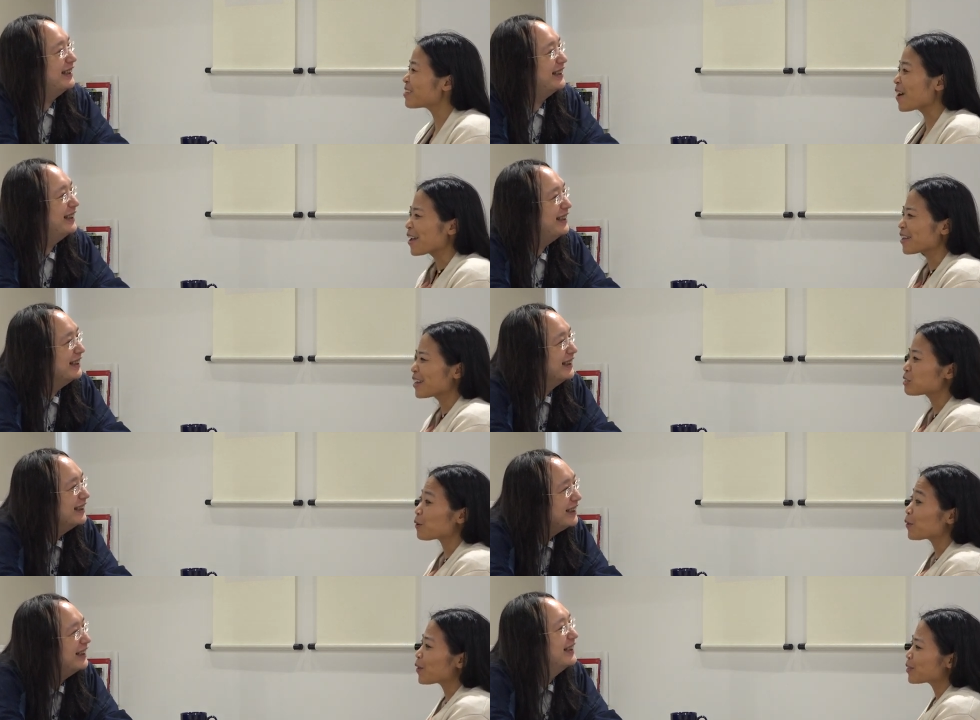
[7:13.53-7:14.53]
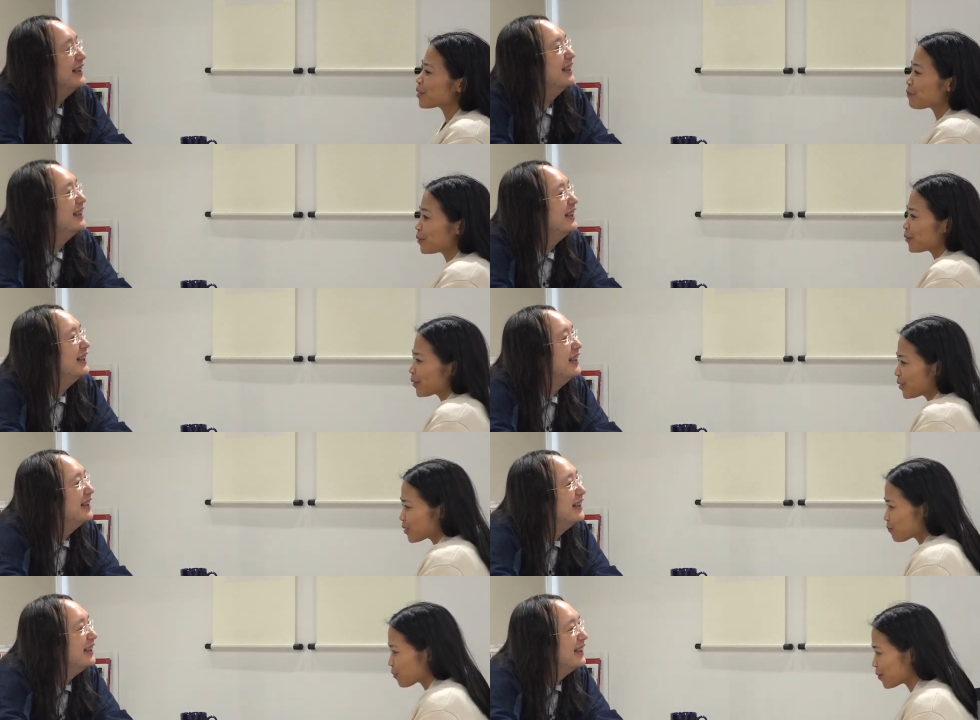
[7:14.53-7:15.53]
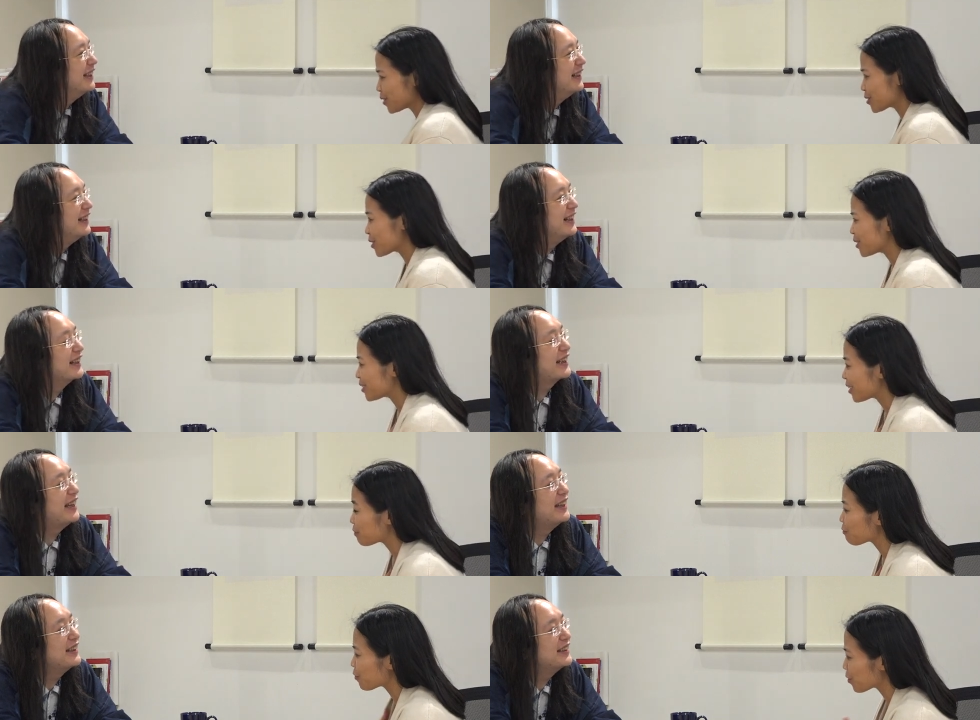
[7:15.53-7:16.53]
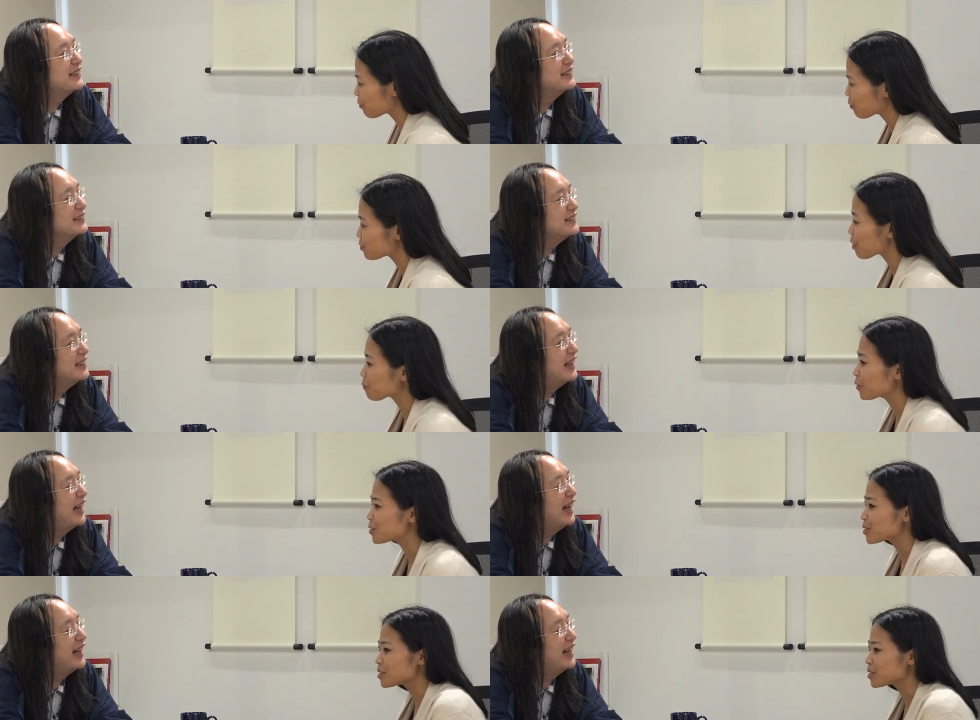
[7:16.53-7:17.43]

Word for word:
Speaker 1: So I, I spent a lot of time on online disinformation okay. and foreign influence operation.